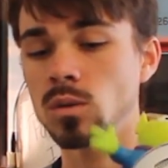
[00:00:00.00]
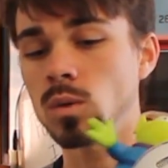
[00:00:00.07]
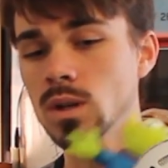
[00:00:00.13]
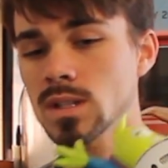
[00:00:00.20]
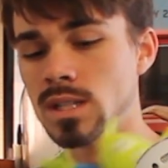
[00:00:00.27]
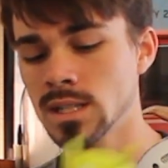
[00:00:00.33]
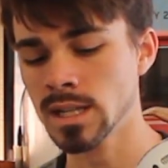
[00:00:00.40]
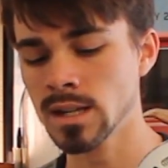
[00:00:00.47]

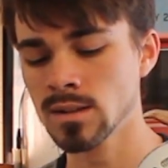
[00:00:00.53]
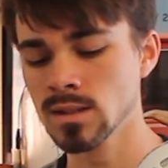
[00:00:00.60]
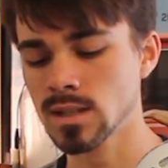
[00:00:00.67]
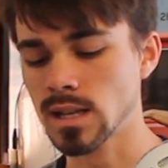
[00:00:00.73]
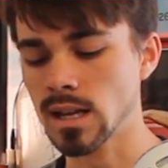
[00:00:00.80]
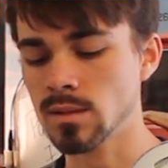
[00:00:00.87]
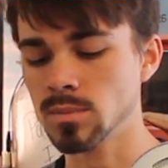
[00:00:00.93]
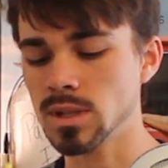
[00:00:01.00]
was a
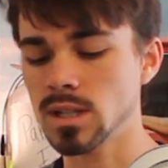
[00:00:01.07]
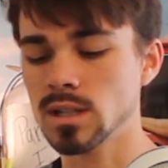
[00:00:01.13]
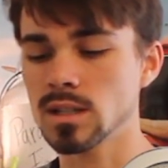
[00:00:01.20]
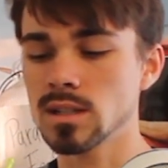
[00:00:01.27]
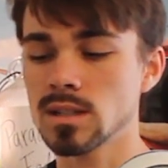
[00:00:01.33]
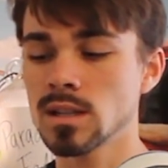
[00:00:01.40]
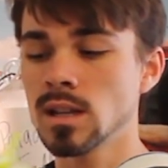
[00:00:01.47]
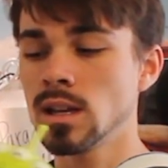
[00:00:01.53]
downside
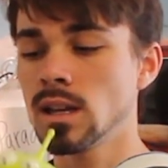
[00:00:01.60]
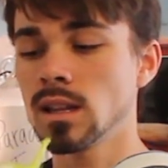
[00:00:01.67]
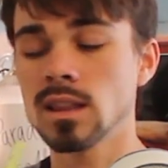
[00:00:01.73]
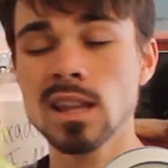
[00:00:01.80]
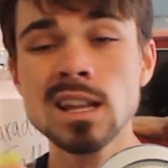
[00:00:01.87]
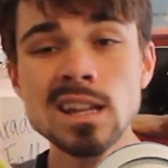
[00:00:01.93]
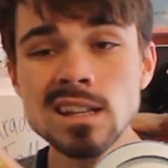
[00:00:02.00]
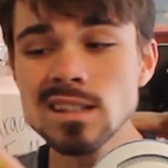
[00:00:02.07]
because
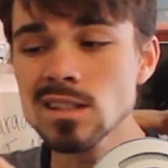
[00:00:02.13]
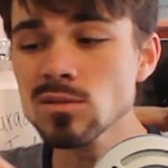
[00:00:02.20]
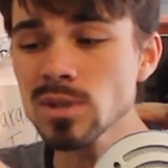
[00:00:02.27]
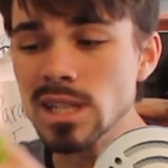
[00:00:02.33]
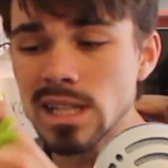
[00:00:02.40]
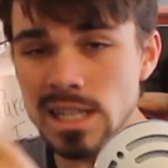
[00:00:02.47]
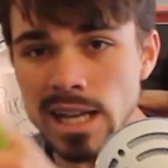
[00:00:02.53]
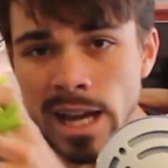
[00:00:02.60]
they didn't
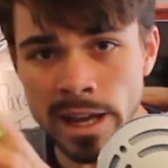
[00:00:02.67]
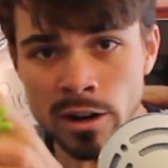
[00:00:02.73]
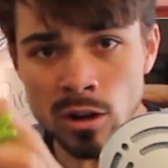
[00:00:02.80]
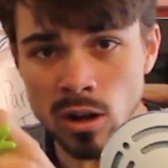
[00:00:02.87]
squeak at